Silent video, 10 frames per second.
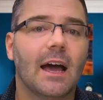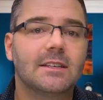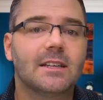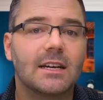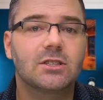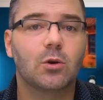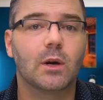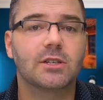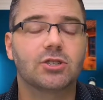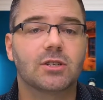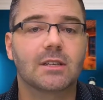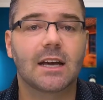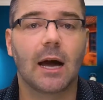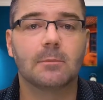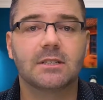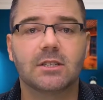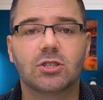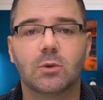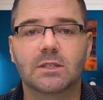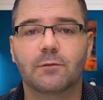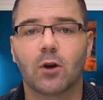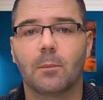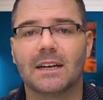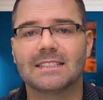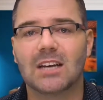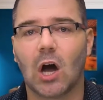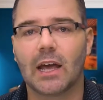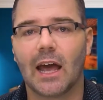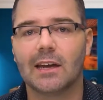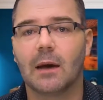and today's question comes into us from Diane.